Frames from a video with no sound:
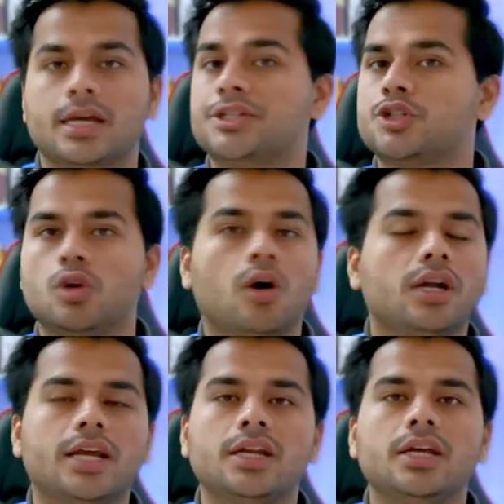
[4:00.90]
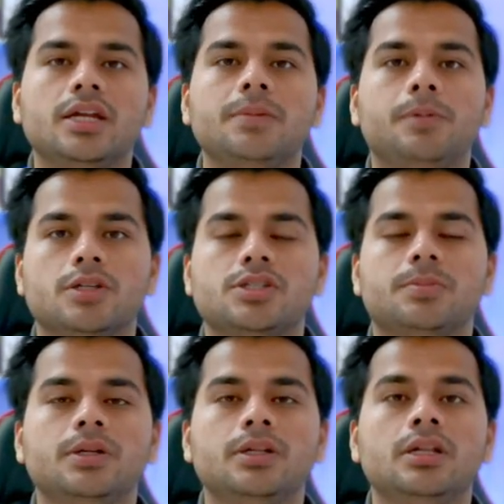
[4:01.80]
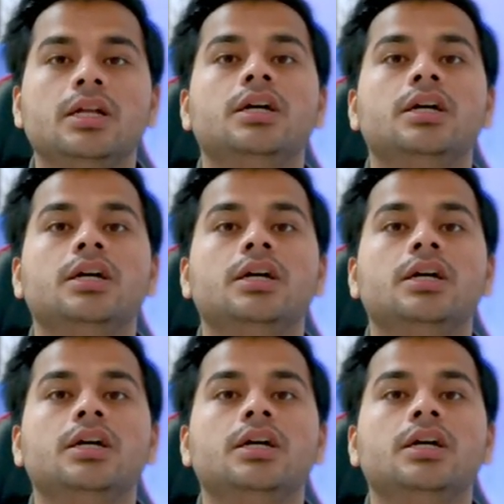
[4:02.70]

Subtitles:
It's not technically possible